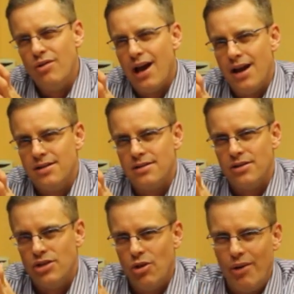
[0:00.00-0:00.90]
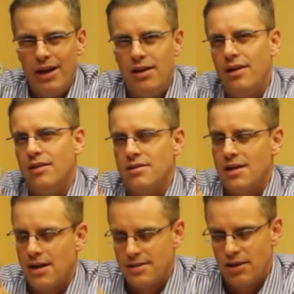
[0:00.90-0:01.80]
you guys doing anything. This is
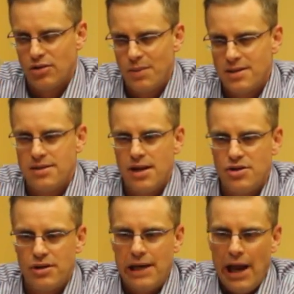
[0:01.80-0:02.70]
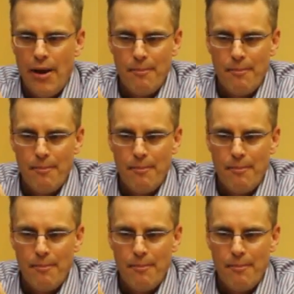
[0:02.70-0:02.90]
not a sales presentation,